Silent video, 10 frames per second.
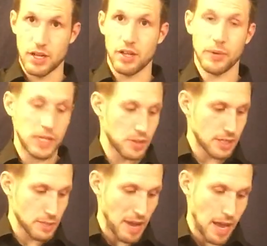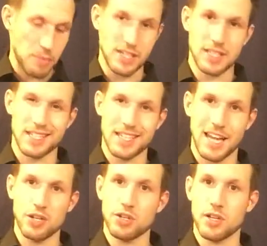Otherwise, what ends up happening is the
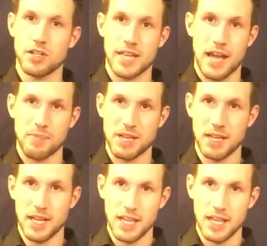second you start tapping,